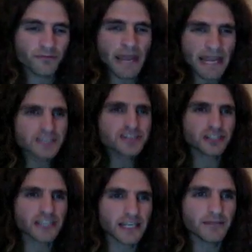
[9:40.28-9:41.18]

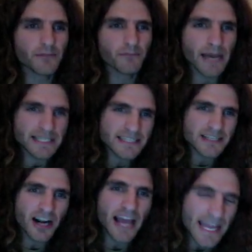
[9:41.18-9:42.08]
mainstream
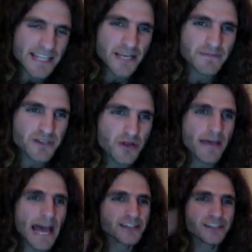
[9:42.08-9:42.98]
messes our heads up
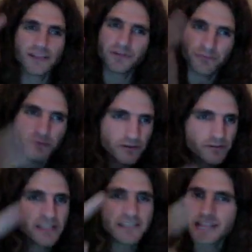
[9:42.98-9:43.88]
so badly through
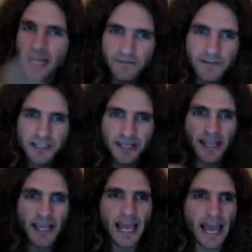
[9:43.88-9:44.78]
movies,
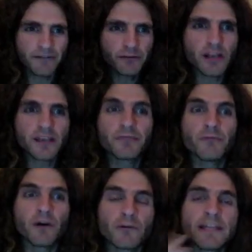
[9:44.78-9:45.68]
television, everyone.